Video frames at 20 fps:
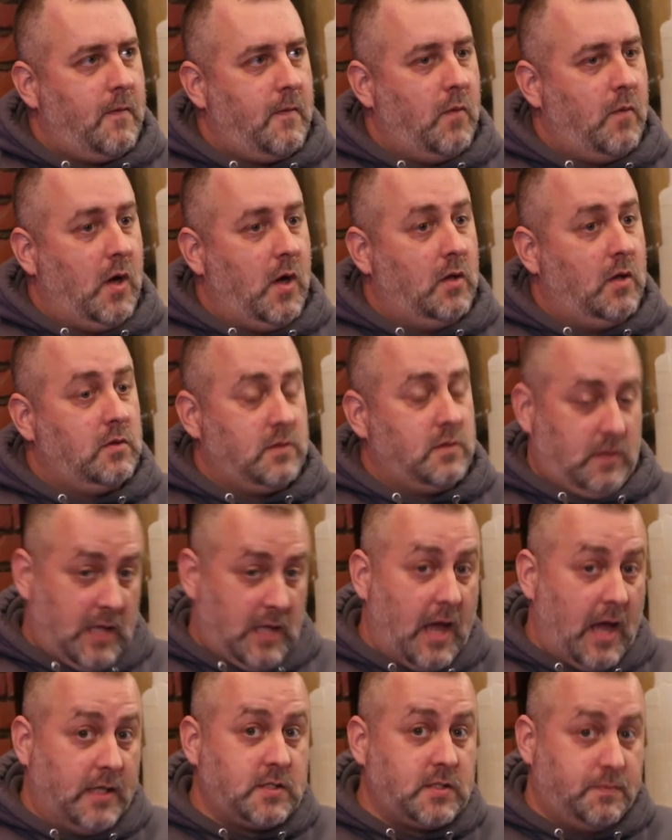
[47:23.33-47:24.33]
Well,
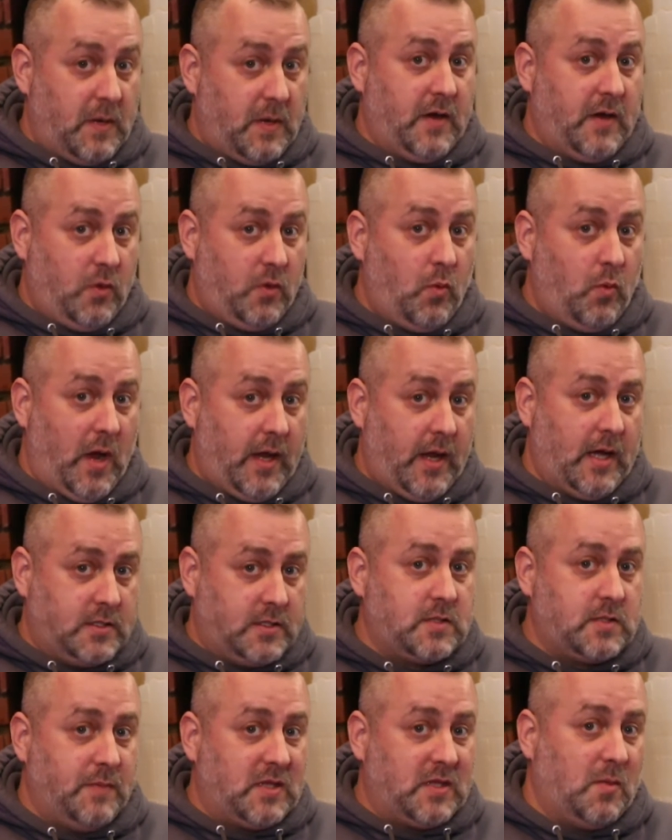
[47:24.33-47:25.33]
yes, by the way, I
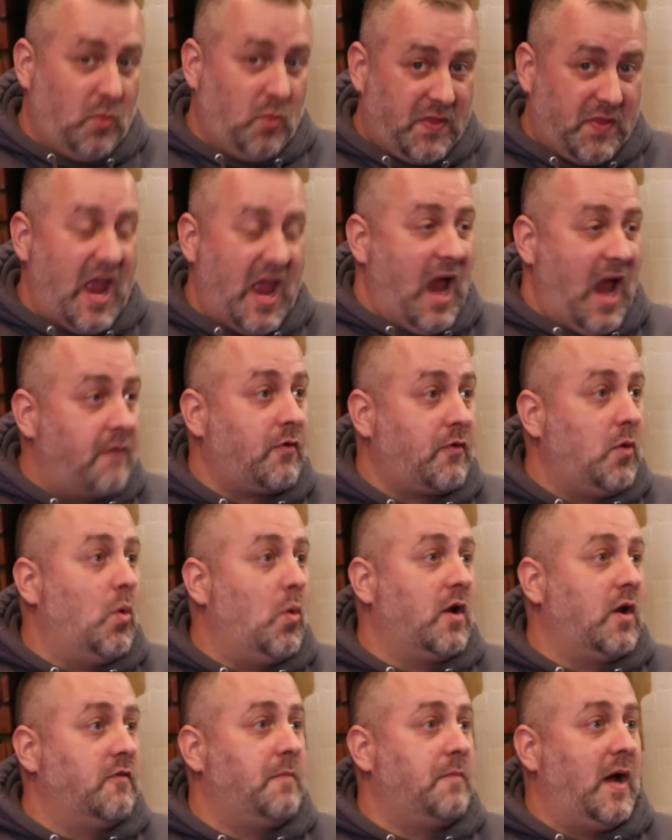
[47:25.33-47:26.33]
submit them with every
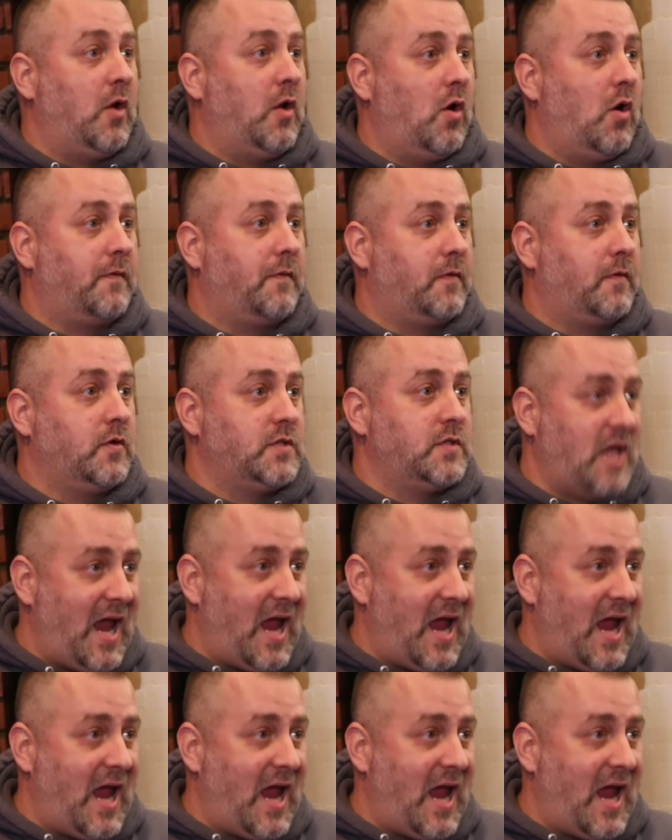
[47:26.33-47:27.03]
one of my offers, yeah.